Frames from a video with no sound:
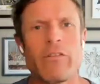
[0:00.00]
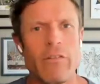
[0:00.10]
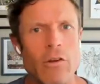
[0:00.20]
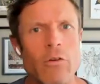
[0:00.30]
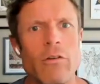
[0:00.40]

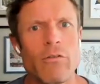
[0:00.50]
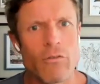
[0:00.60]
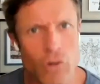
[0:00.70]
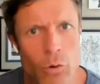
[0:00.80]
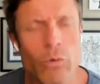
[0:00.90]
influencing
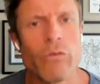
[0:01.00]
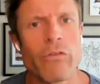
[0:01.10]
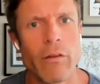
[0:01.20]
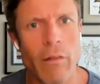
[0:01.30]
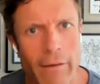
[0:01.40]
you to
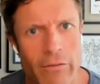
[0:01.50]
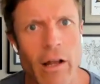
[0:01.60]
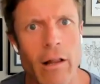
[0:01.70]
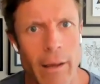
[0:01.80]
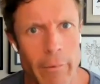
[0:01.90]
choose the
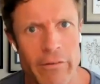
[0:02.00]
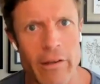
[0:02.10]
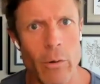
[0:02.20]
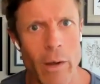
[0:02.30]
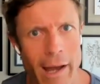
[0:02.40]
lifestyle
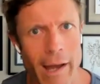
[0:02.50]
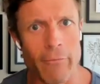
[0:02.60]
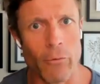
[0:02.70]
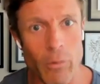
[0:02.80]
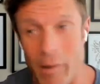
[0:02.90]
habits that you
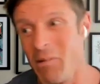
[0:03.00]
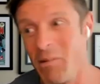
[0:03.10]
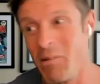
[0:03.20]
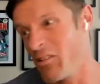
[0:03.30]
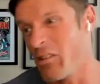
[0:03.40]
have,
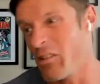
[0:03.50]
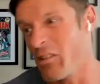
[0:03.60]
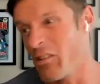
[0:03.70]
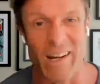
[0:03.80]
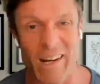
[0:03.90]
or maybe
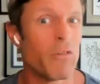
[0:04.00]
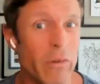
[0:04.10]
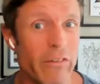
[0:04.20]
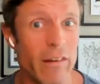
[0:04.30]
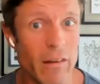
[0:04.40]
supporting
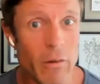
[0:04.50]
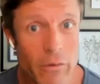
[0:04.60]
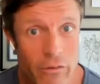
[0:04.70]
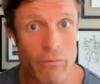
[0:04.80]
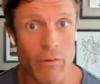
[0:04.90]
or
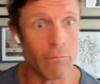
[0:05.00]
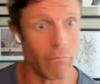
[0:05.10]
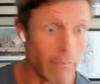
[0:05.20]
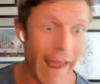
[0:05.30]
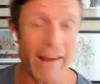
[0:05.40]
influencing those